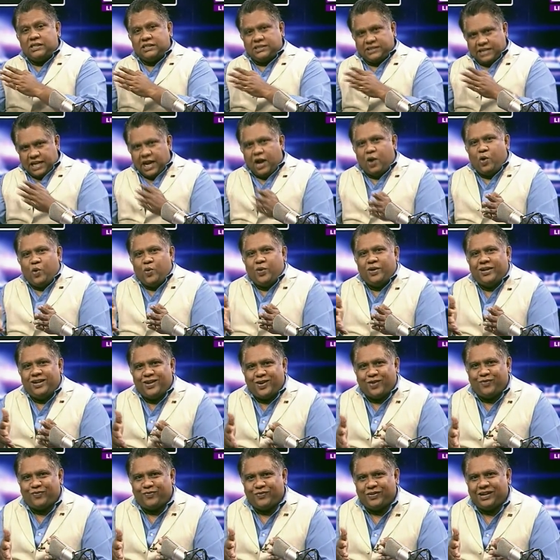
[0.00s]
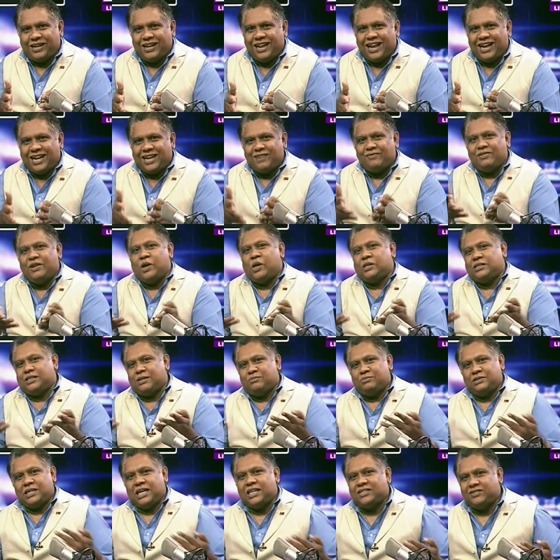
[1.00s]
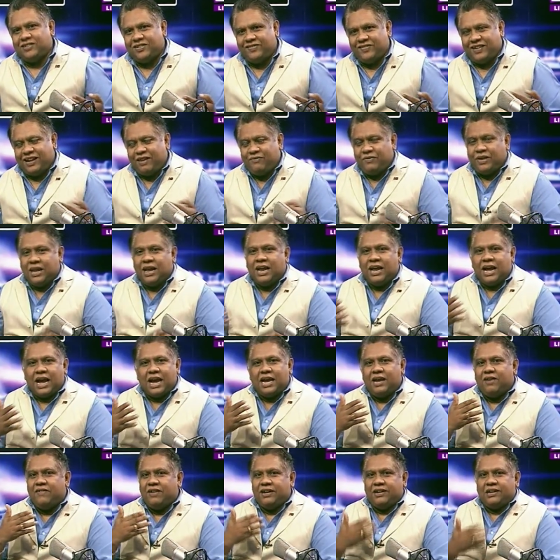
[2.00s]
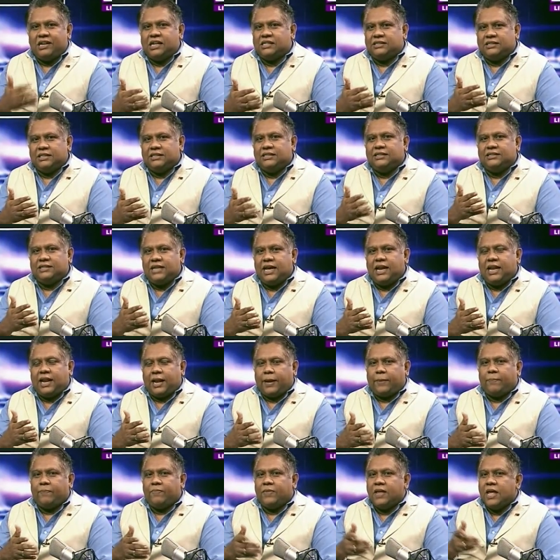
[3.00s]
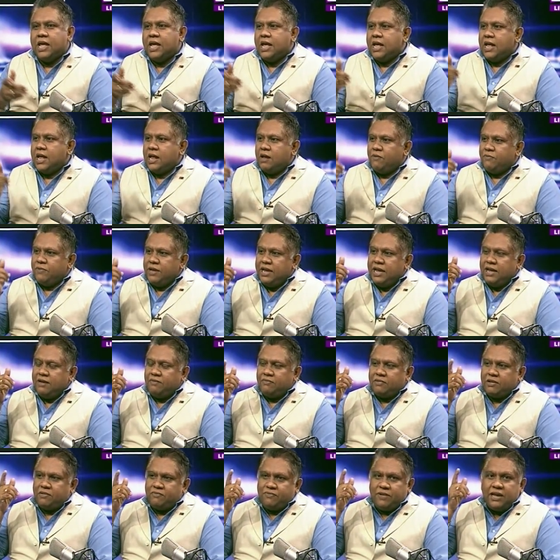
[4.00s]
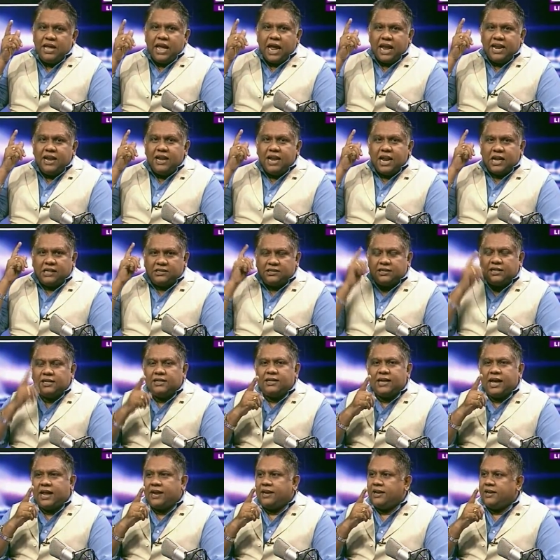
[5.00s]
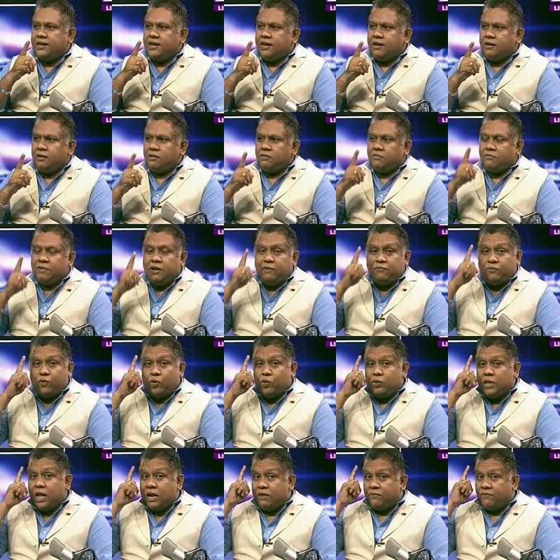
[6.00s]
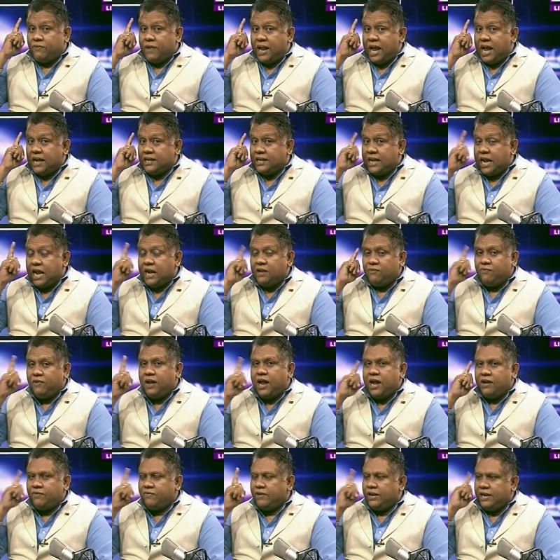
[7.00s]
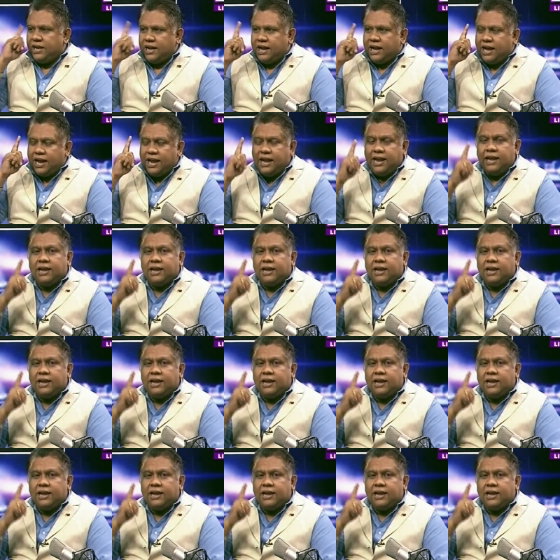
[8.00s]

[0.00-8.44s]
shareholder of Sri Lankan, we got some shares and he left. I have interest in this airline we we had a national carrier we flew that flag land flag very high